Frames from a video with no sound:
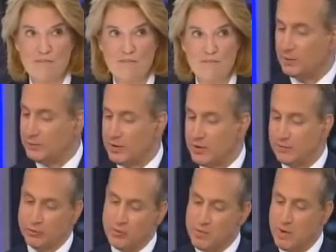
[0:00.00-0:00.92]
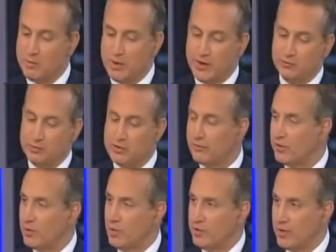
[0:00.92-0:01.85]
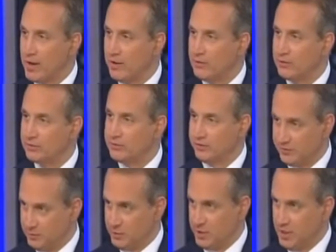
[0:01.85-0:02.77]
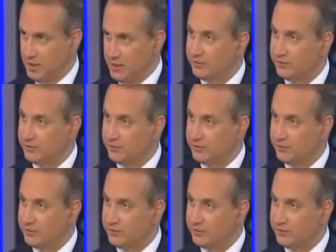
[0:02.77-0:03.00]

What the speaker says: except that you have to remember that he's been the front runner now since the beginning,